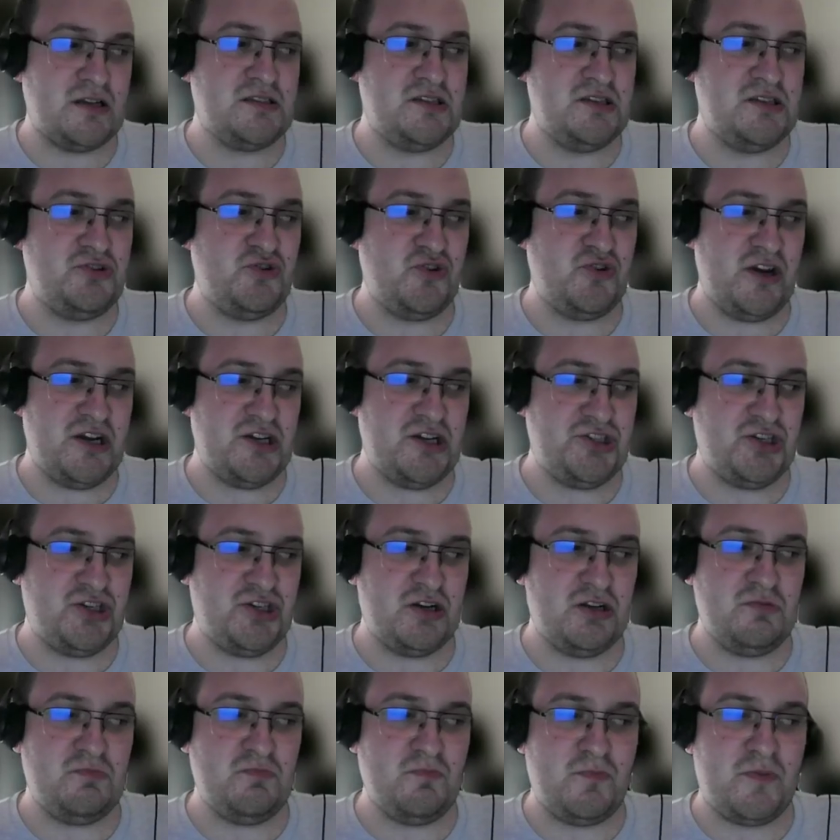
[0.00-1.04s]

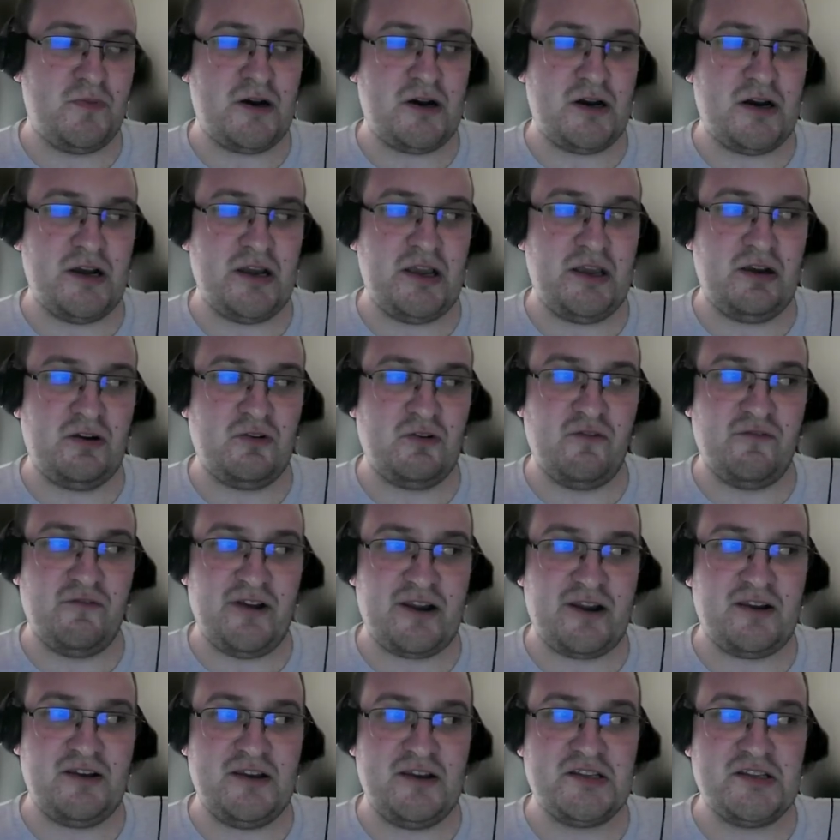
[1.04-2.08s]
situation by
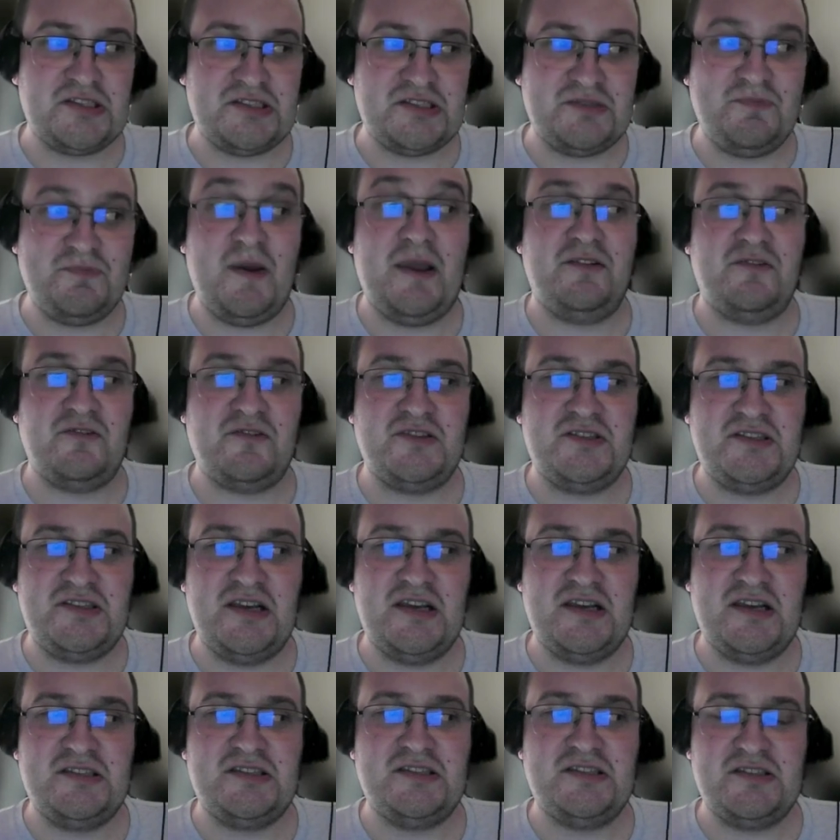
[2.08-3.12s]
covariance
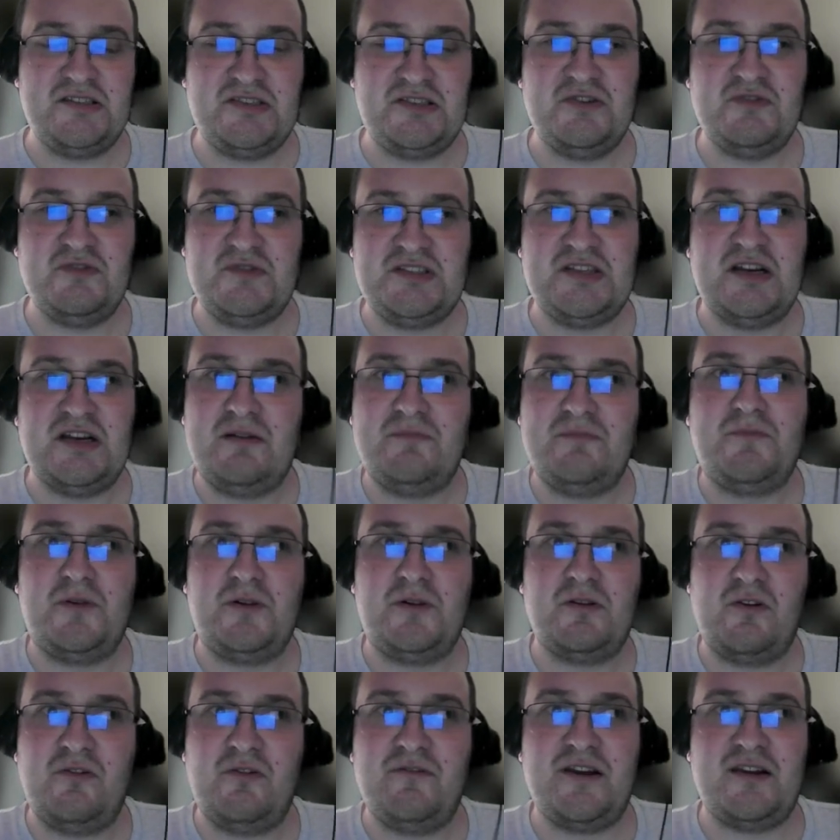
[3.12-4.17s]
matrices, so
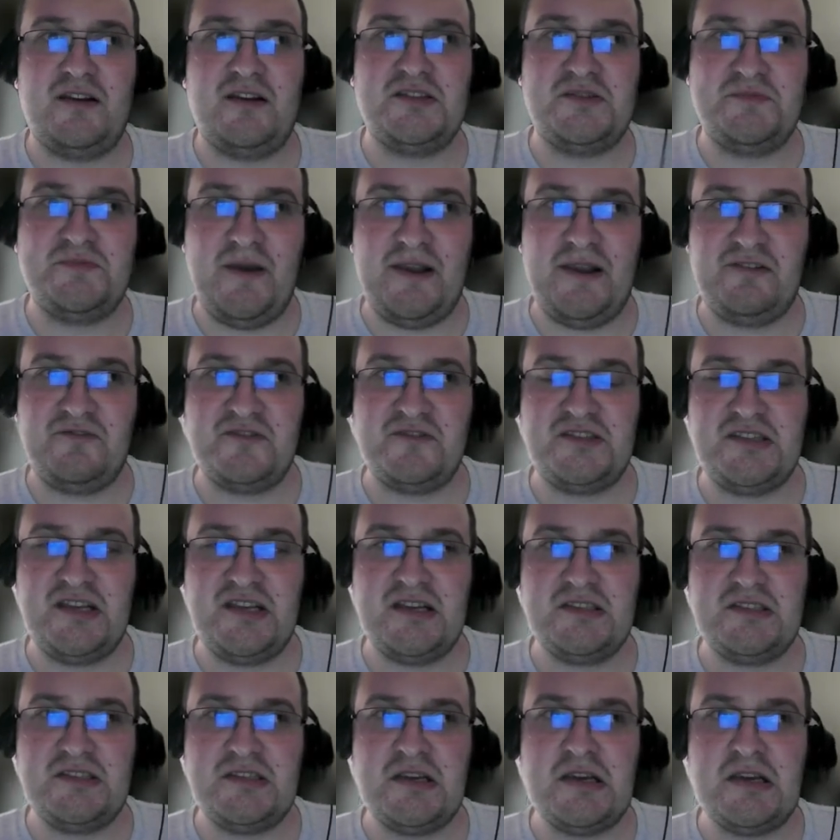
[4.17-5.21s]
sample covariance
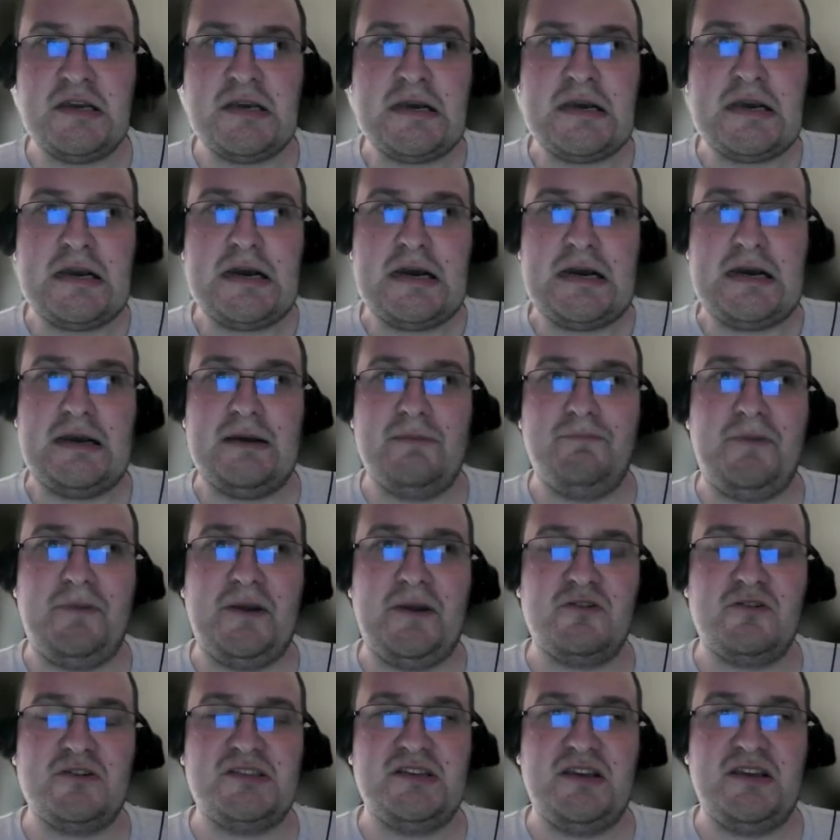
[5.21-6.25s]
matrices,
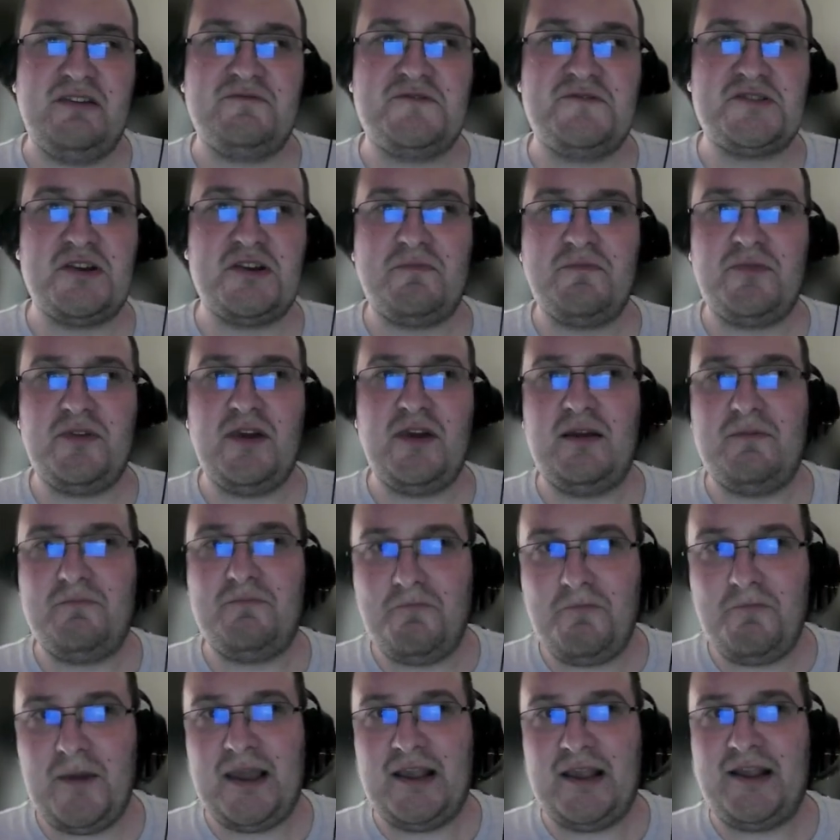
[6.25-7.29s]
because if something
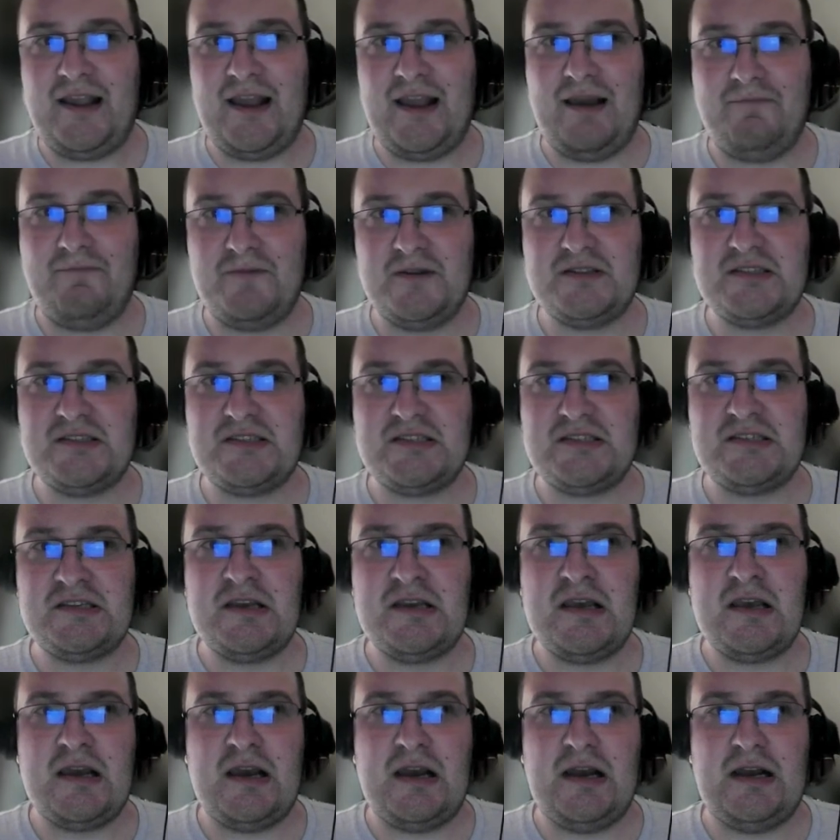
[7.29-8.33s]
big happens,
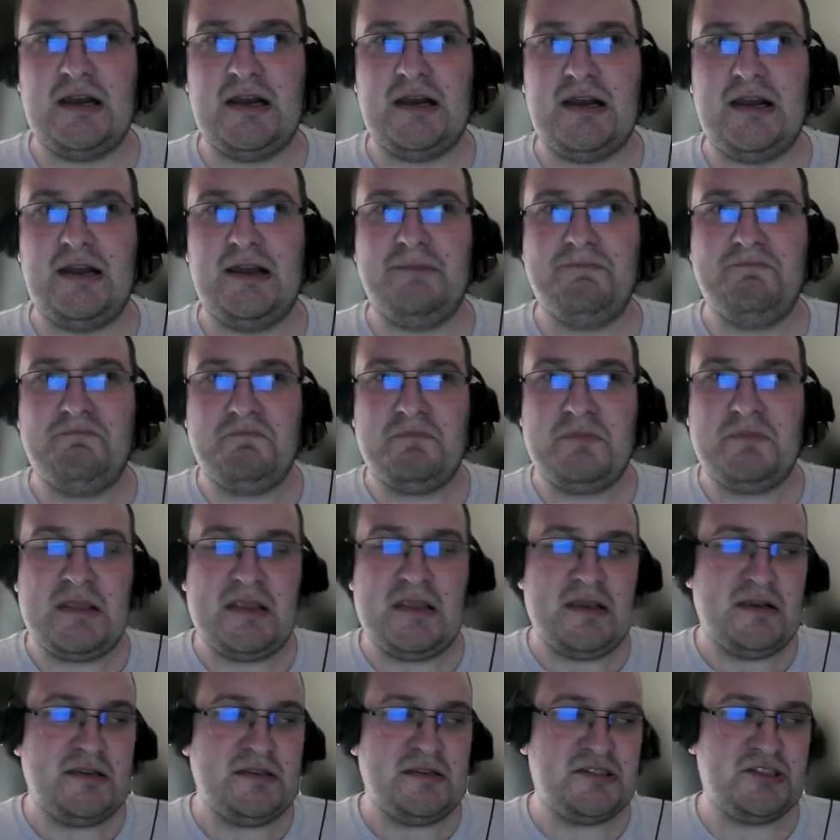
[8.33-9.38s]

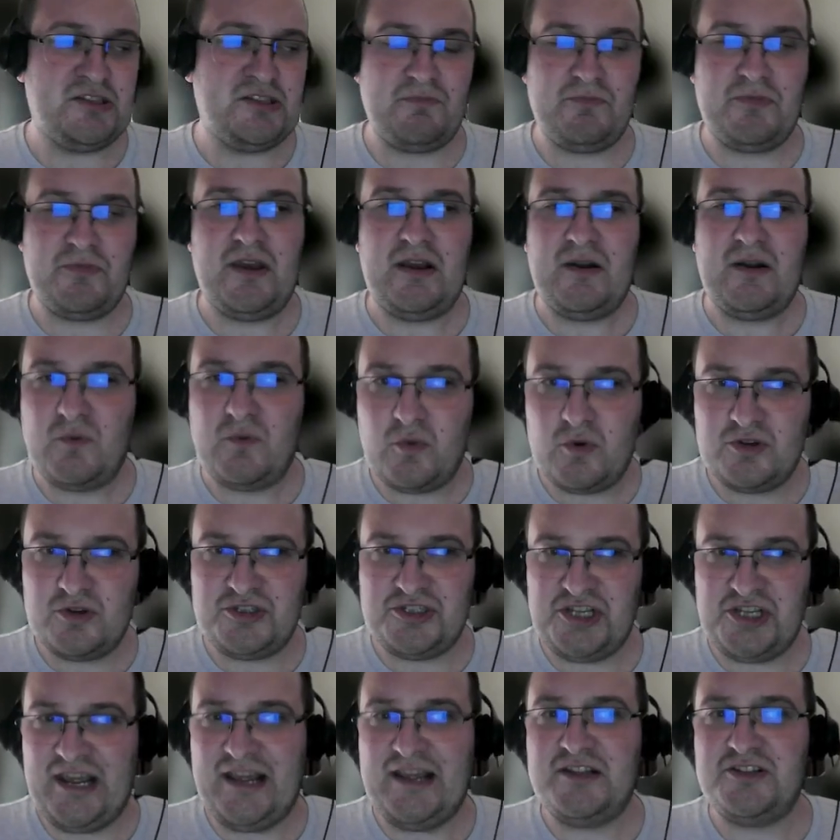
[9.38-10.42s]
something would
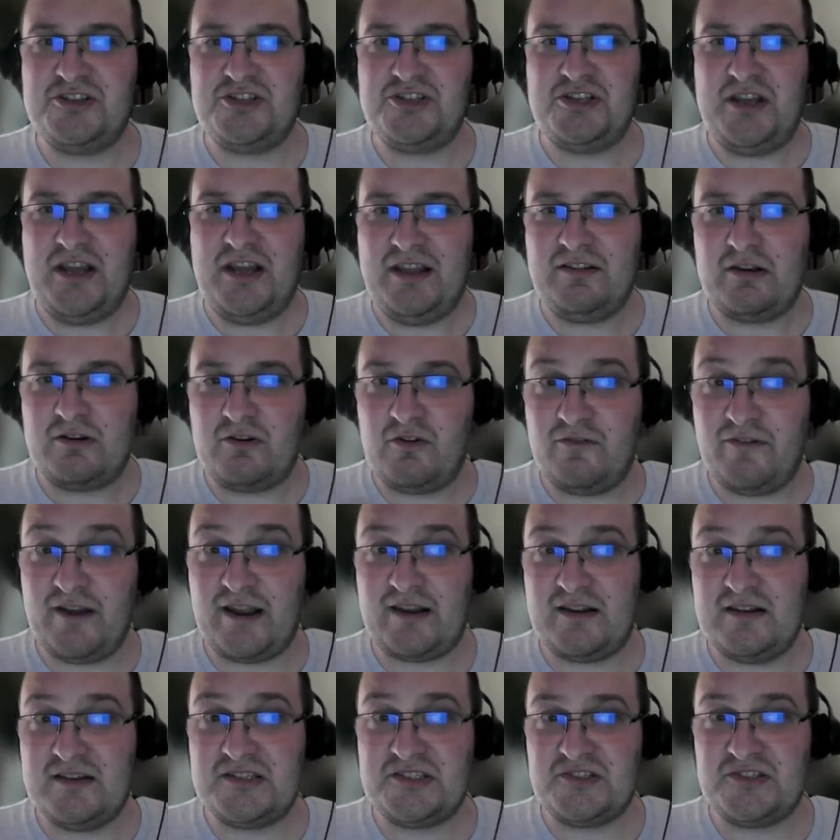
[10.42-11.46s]
change in the
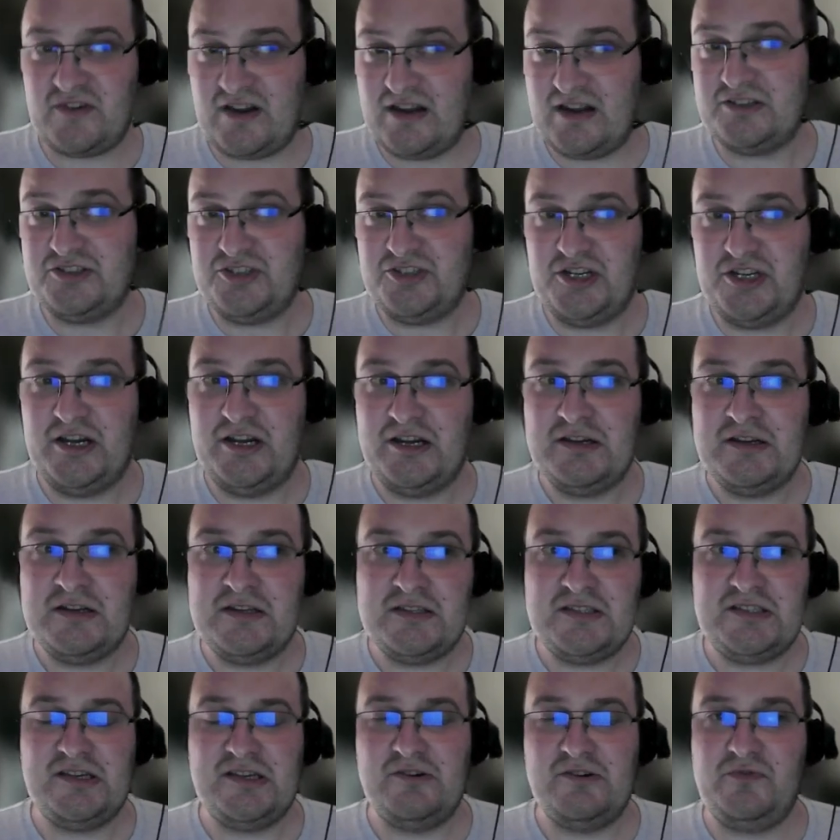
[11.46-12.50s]
covariance structure.
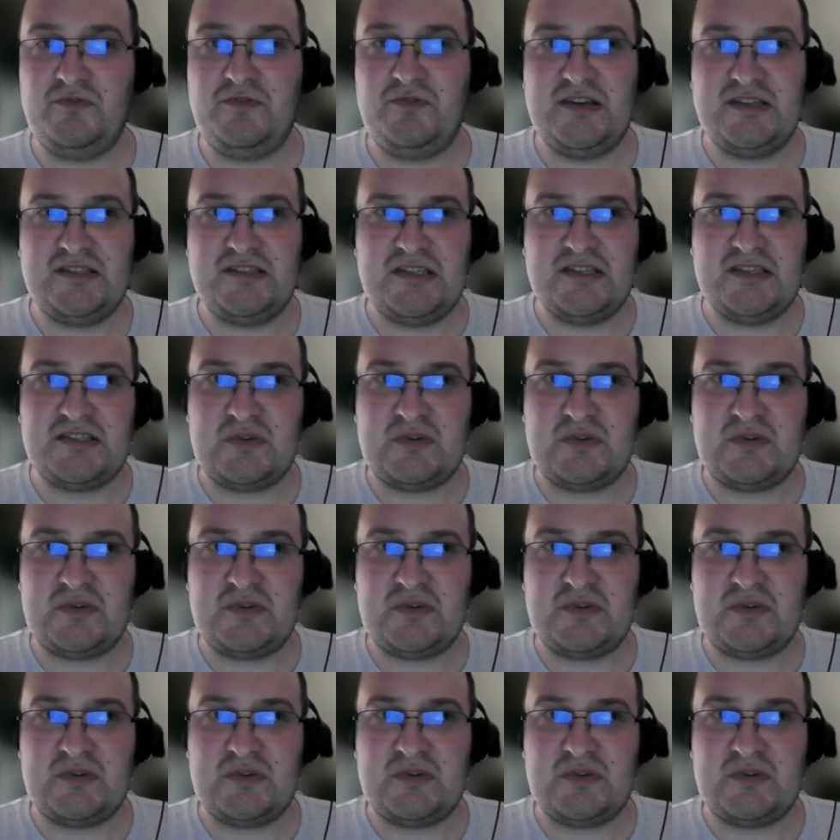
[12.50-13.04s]
So this is